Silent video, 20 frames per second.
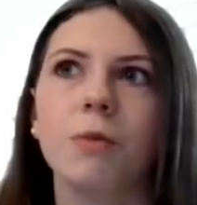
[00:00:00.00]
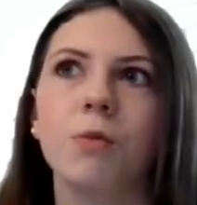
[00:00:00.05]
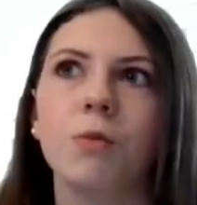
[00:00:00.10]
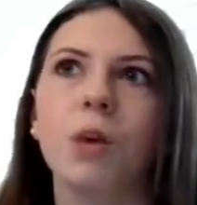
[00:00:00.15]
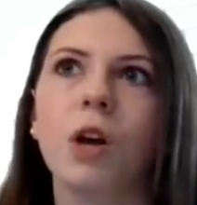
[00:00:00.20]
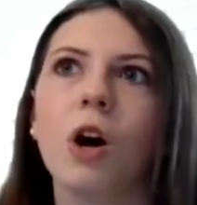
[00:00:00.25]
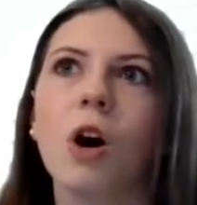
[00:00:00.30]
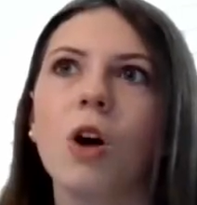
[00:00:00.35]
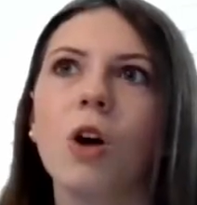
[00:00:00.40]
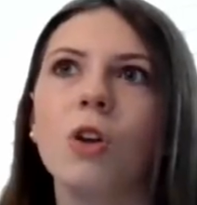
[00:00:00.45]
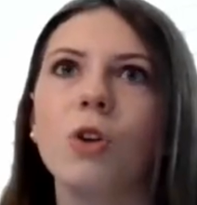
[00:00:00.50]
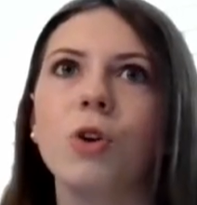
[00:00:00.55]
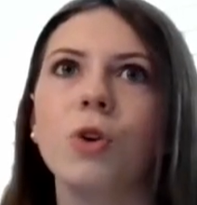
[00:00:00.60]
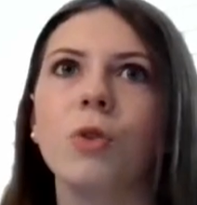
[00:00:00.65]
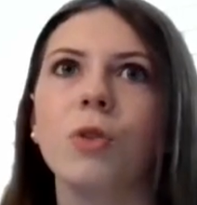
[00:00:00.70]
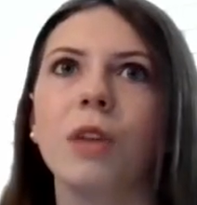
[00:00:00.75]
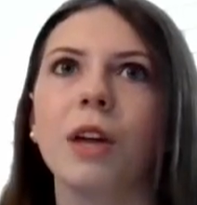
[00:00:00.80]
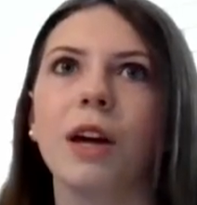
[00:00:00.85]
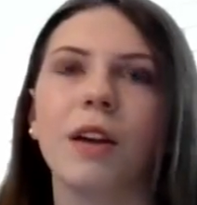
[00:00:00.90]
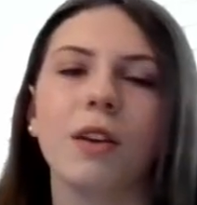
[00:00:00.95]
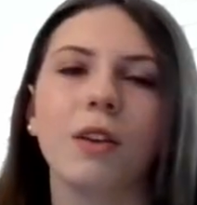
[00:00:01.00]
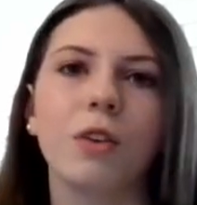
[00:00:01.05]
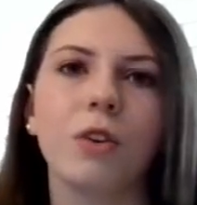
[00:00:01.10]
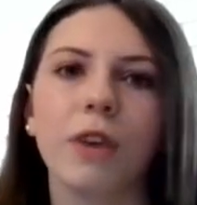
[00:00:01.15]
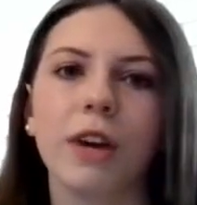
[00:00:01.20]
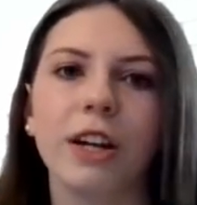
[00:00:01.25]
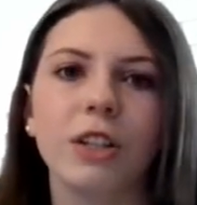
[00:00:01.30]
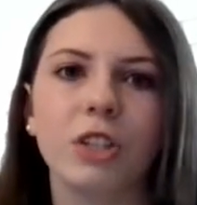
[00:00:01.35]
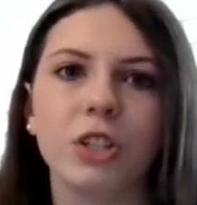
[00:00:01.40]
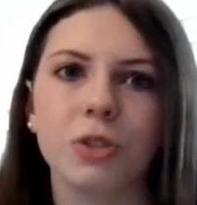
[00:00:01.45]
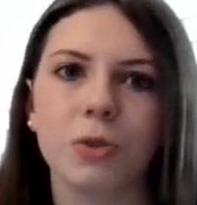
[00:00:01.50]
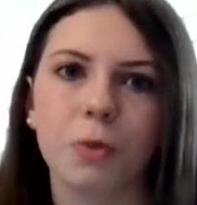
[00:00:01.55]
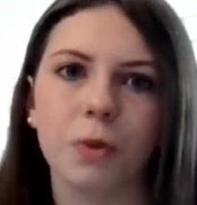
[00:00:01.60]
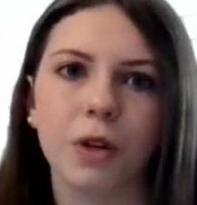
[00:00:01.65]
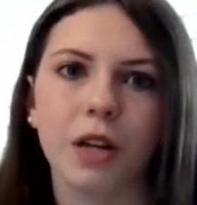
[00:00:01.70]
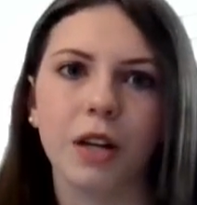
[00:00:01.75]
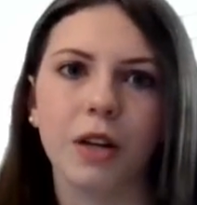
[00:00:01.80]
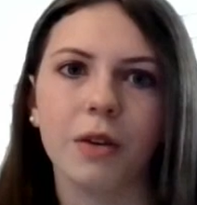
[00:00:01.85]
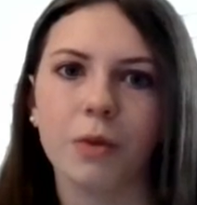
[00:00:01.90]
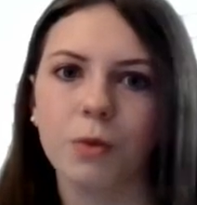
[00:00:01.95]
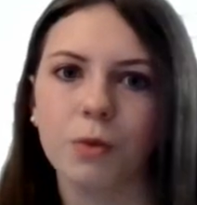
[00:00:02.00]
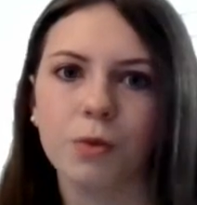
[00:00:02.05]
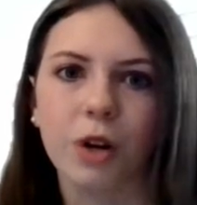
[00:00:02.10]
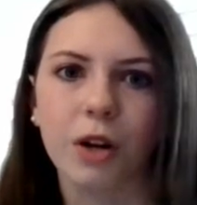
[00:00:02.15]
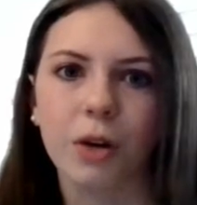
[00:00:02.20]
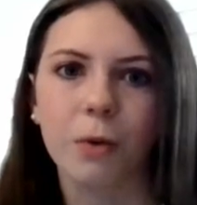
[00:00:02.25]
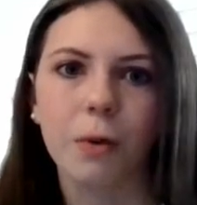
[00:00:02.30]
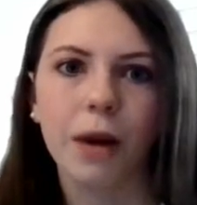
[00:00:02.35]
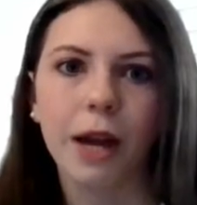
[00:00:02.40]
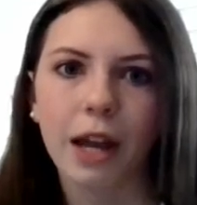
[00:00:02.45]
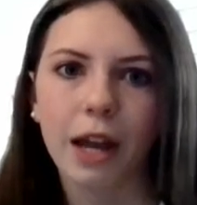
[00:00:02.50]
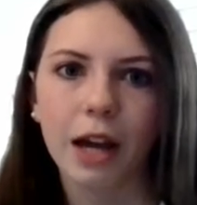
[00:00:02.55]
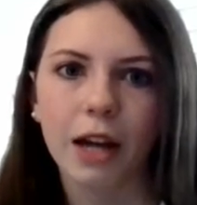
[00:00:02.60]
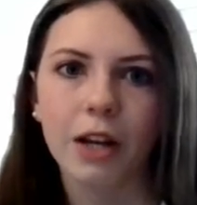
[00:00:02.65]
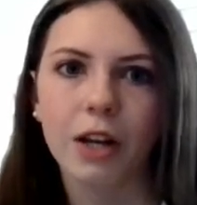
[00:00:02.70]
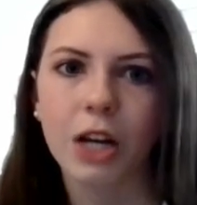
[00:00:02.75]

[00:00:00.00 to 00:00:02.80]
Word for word: we all knew that Greg just wouldn't run away out of